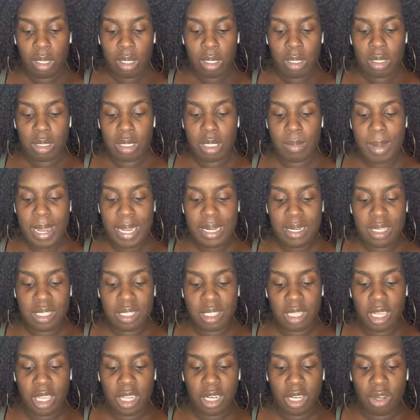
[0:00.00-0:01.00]
Somebody needs
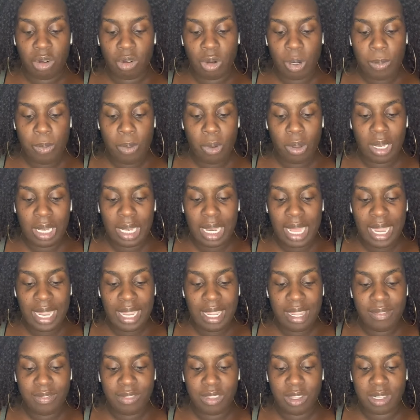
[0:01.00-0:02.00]
to get a grip on
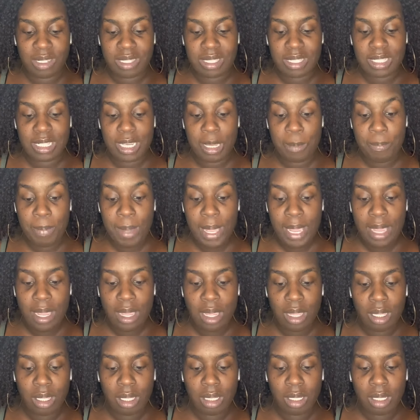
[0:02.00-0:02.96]
life. They're slipping.